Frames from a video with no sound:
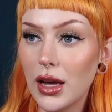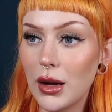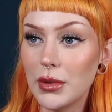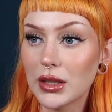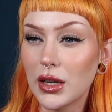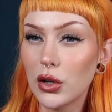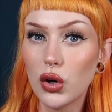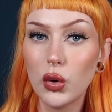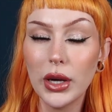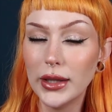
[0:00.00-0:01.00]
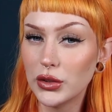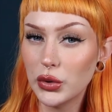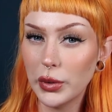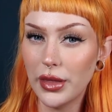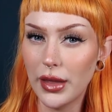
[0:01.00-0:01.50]
I'm not gonna go
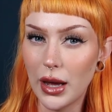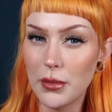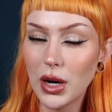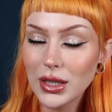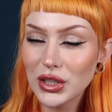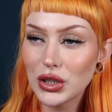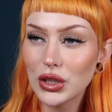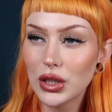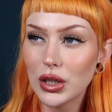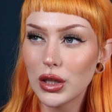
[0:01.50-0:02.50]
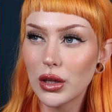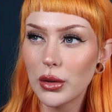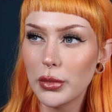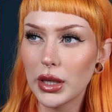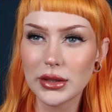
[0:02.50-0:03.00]
into it that much
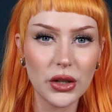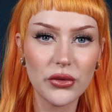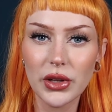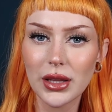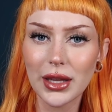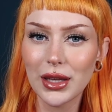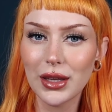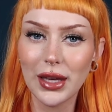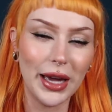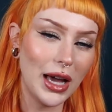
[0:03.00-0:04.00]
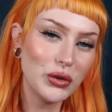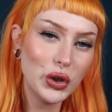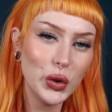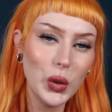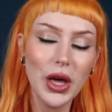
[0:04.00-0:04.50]
because I don't feel like I have
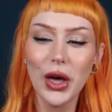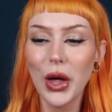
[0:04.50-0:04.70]
to,